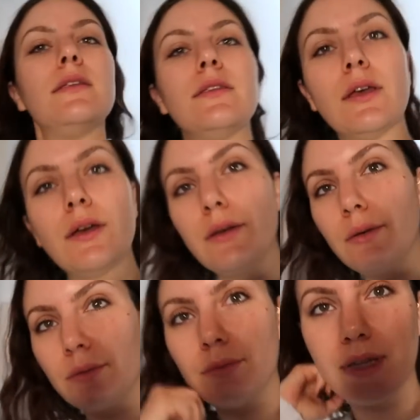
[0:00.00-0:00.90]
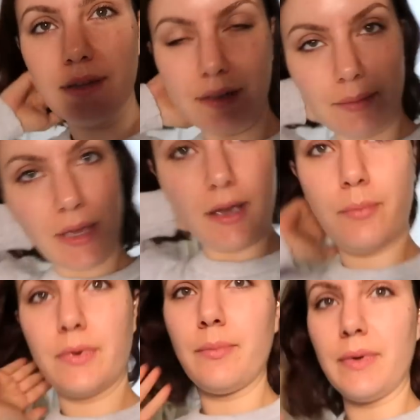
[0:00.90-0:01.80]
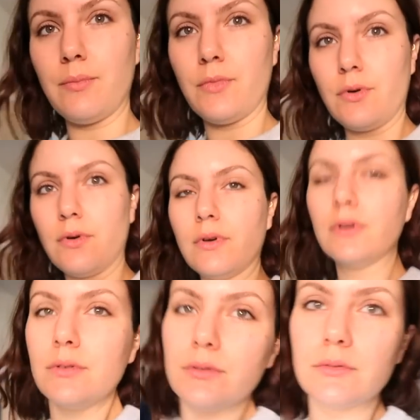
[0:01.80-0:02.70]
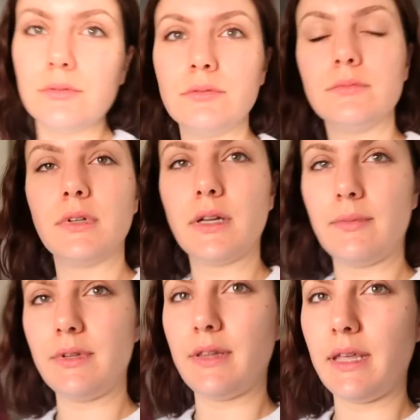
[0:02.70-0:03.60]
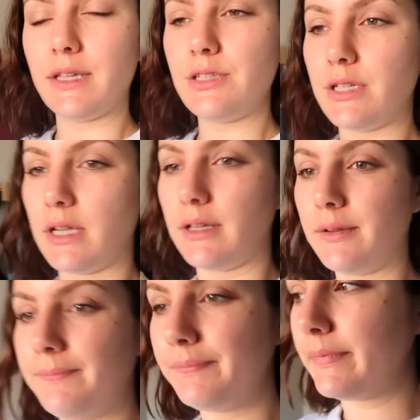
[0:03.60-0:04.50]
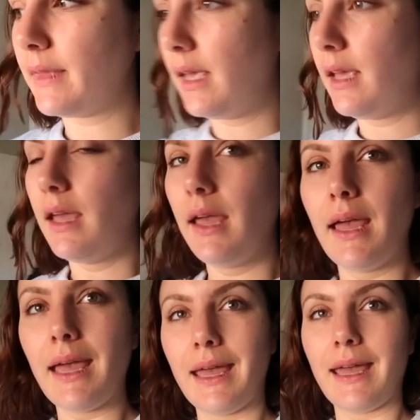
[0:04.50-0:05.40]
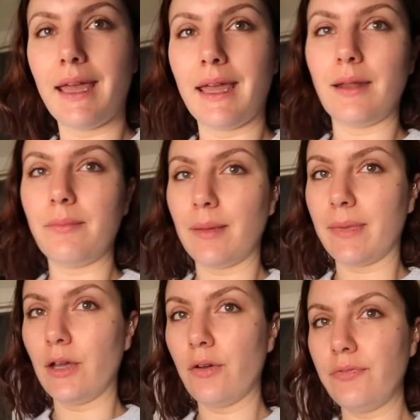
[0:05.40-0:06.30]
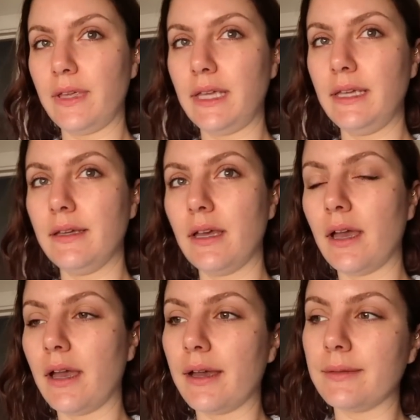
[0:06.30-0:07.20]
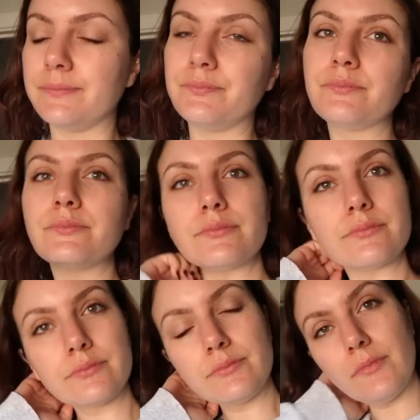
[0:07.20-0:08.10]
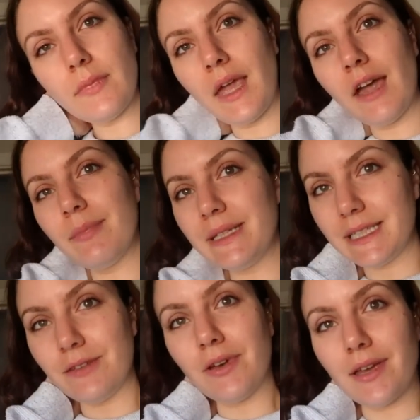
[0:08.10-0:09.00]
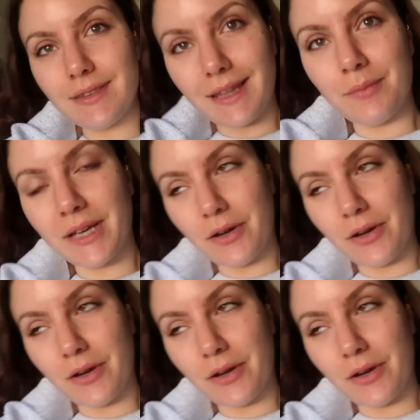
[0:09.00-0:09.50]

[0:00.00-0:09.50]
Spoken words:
So once I'm up a bit more, we're going to come to the kitchen and make my coffee. I have my tea first, then my